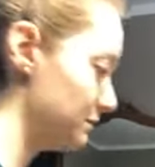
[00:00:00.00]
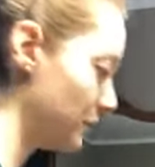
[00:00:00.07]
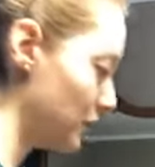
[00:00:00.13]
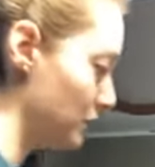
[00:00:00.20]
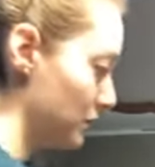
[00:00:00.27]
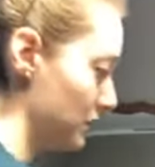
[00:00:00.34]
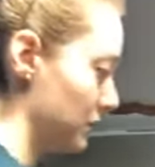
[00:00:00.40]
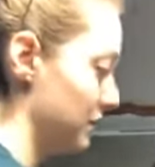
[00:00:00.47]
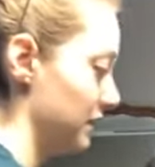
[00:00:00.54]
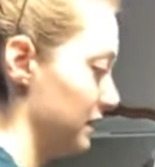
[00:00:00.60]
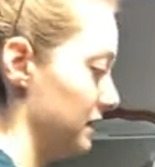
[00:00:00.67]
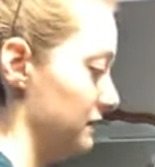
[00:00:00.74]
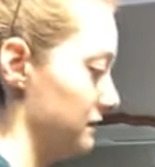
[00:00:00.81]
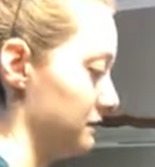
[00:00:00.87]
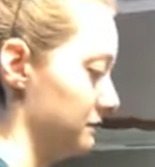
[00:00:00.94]

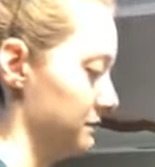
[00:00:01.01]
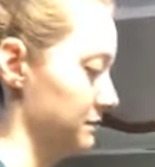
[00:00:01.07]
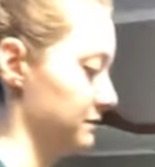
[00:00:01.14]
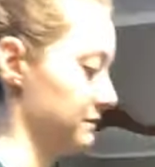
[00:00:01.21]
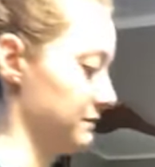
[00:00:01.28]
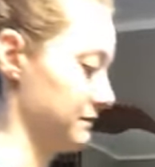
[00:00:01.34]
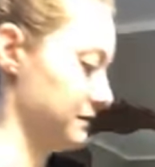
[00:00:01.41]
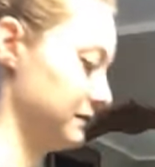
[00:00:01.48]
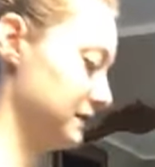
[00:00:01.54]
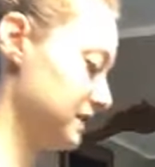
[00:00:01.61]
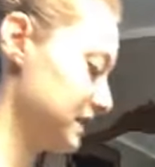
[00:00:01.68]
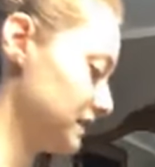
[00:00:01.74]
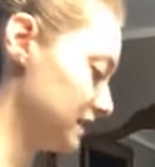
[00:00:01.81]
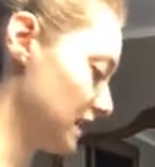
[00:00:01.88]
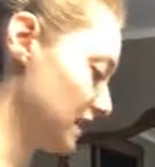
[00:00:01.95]
both and
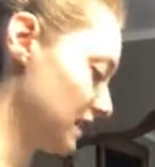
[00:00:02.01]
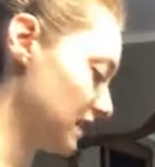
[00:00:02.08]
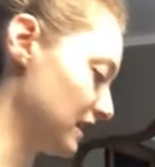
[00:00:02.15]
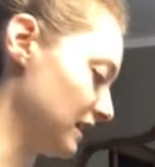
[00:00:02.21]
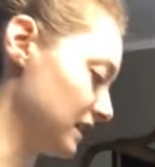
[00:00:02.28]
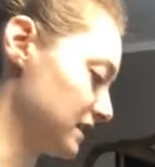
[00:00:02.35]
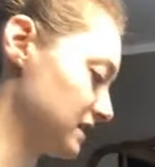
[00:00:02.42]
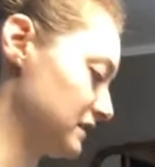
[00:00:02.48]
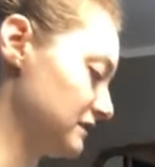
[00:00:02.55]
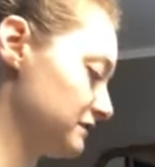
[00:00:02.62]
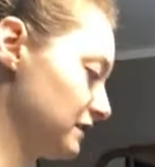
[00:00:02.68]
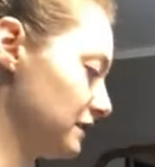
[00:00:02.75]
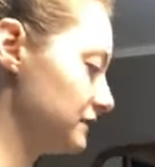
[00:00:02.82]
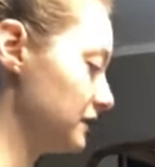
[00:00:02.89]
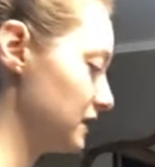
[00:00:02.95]
decided I liked the
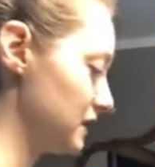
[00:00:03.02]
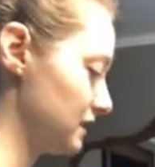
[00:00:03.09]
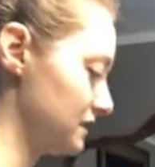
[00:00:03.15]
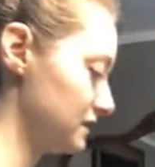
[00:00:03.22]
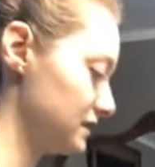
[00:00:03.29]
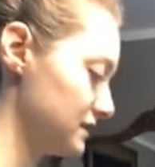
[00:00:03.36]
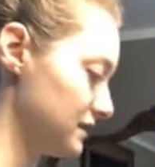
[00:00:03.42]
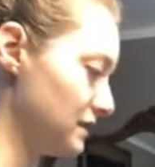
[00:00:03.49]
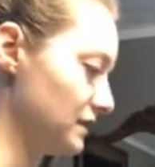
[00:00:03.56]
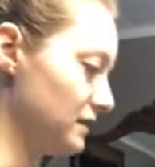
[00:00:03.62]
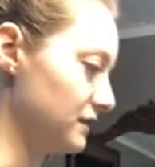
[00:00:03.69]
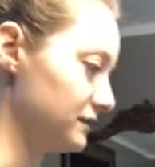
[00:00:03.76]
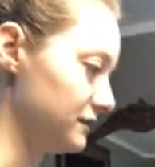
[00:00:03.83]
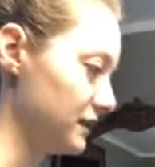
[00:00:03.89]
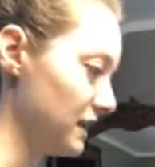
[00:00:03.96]
fluffiness
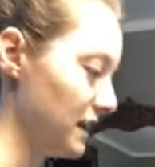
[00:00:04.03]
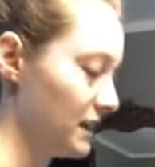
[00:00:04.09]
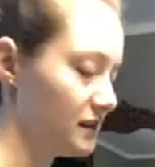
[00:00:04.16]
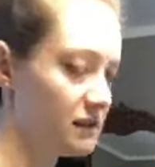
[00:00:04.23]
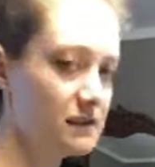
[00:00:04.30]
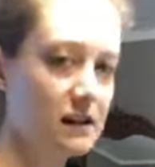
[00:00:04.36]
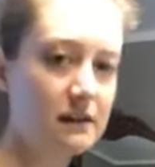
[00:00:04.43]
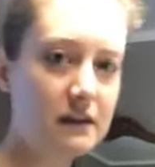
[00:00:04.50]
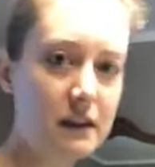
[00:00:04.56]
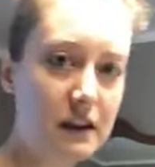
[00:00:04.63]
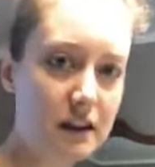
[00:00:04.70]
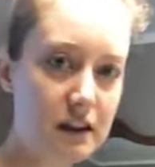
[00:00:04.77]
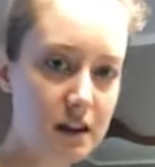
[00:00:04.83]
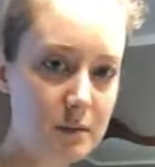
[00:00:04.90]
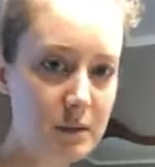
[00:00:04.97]
of the hand
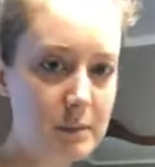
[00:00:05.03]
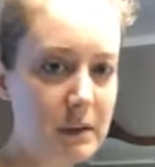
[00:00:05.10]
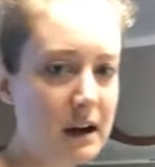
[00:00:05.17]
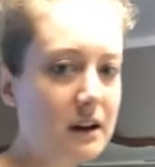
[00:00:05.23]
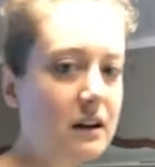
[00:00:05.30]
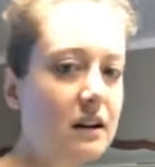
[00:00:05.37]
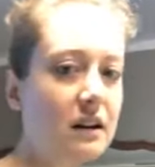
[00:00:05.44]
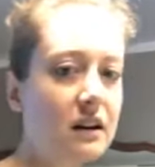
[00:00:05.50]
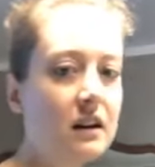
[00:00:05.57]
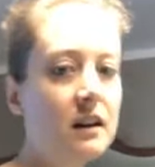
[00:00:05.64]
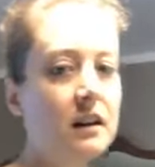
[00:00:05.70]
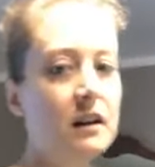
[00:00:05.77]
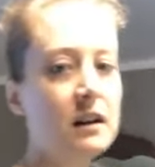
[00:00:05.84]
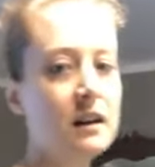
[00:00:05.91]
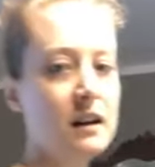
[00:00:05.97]
stuffing a little bit better.
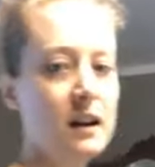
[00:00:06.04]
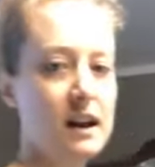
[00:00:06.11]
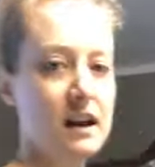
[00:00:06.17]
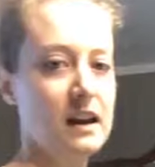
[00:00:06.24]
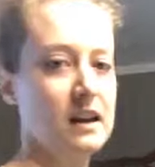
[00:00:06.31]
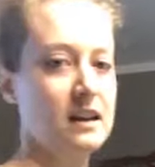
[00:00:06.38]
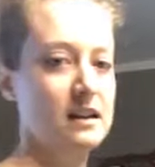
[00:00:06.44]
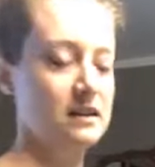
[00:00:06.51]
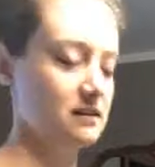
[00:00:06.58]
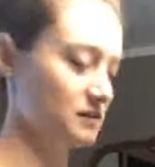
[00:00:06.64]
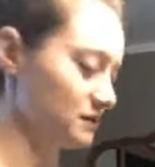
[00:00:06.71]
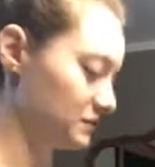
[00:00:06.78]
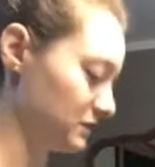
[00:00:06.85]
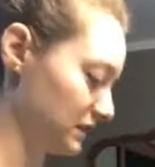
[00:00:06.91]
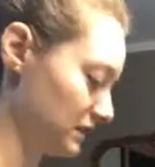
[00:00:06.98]

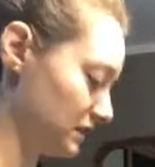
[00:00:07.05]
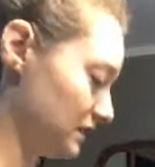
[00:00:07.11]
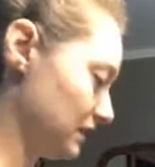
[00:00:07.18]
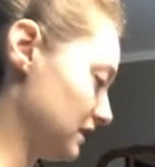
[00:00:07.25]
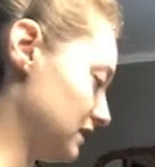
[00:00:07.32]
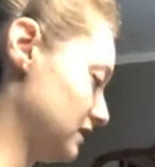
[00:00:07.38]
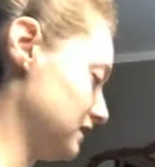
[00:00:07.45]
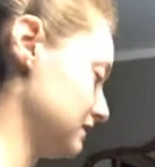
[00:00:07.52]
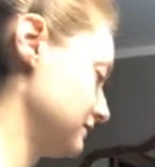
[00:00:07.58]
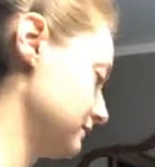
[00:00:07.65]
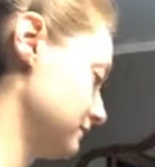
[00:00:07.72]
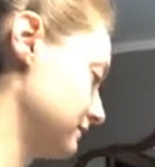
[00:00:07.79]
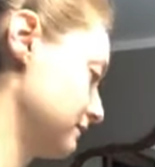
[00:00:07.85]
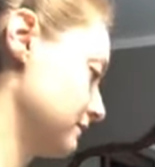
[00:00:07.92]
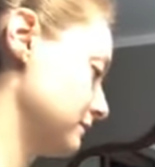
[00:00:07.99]
And with the
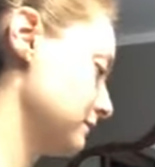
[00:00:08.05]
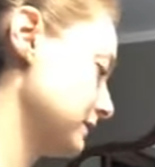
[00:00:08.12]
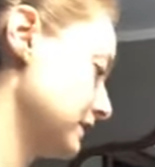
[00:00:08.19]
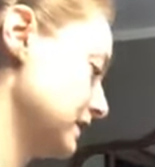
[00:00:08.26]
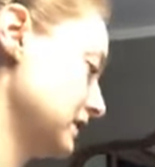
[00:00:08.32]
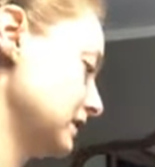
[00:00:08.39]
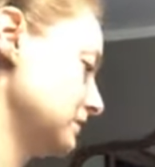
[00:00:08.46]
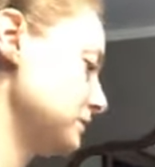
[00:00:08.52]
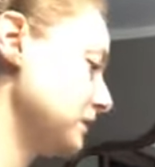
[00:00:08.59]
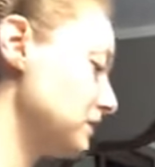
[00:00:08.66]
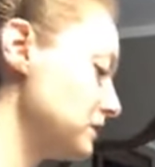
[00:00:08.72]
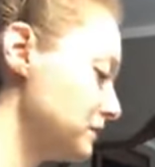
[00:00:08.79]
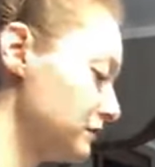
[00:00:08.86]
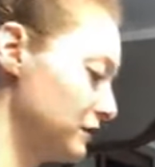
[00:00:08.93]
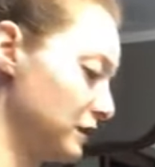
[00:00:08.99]

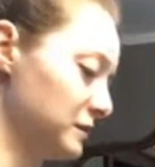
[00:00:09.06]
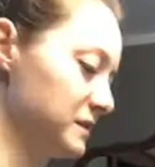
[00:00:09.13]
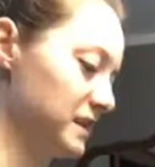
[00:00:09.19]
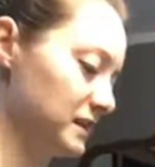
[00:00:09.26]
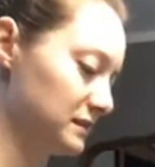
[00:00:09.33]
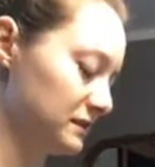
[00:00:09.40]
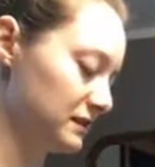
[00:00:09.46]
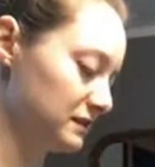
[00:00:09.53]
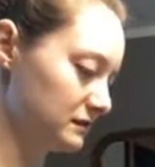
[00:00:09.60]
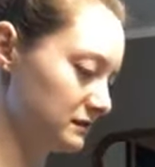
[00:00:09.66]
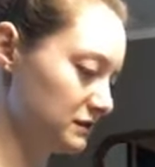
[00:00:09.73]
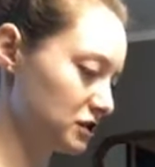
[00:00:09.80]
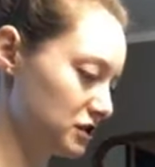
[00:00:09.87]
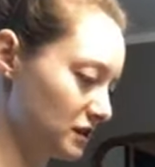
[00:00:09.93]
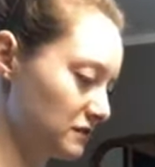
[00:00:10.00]
pillow forms, I'd
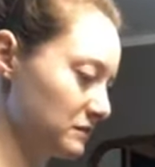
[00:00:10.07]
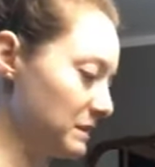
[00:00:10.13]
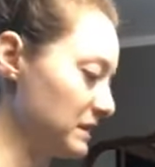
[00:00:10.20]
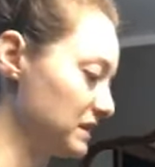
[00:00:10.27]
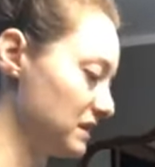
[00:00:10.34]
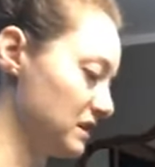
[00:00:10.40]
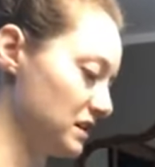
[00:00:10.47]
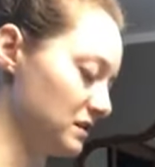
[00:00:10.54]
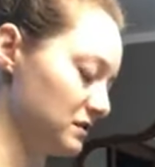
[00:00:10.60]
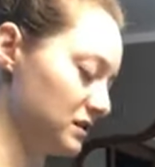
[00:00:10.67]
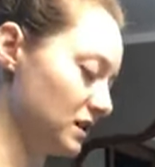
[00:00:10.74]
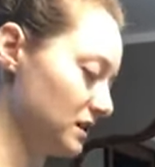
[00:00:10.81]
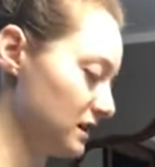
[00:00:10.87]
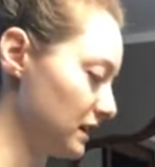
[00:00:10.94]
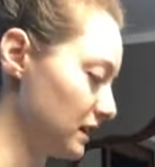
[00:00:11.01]
shove them in there and it
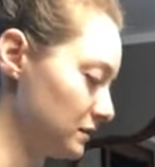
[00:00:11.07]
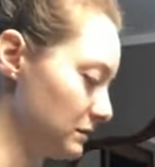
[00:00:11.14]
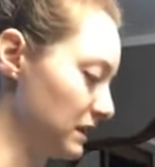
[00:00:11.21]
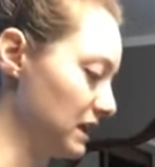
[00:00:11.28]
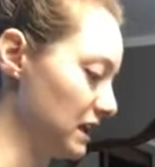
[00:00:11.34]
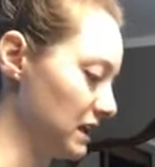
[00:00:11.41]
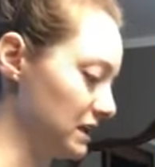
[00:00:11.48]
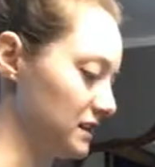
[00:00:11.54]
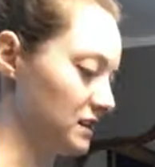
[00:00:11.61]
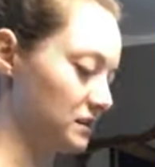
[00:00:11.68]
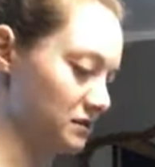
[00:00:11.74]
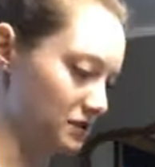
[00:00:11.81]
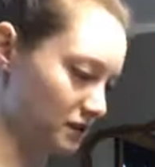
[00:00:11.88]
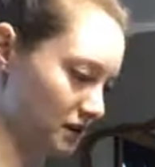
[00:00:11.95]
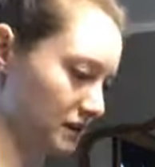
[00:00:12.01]
was hard to get them in, and then
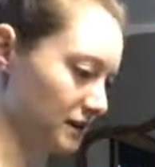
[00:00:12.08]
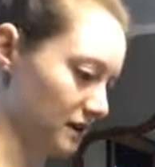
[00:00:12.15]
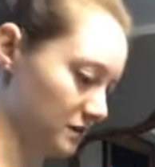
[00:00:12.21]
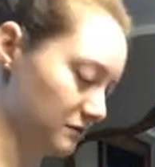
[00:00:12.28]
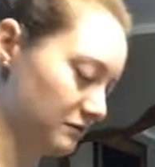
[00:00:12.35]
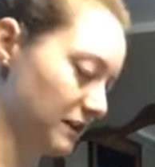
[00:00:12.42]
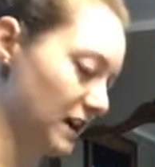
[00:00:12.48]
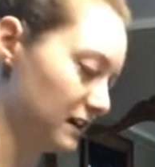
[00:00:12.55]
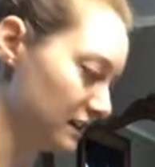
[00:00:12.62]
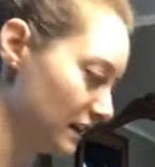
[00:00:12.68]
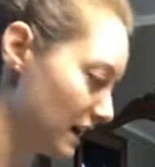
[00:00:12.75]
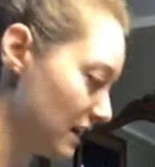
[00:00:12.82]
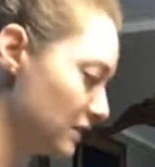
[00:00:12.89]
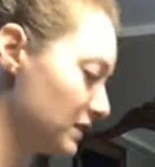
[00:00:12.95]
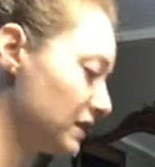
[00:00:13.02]
it was hard to get them
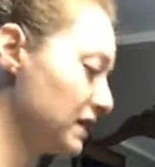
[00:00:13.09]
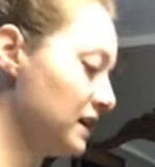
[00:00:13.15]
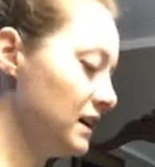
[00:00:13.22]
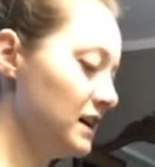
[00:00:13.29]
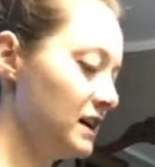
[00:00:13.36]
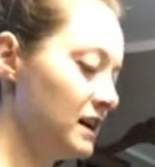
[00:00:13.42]
flattened out.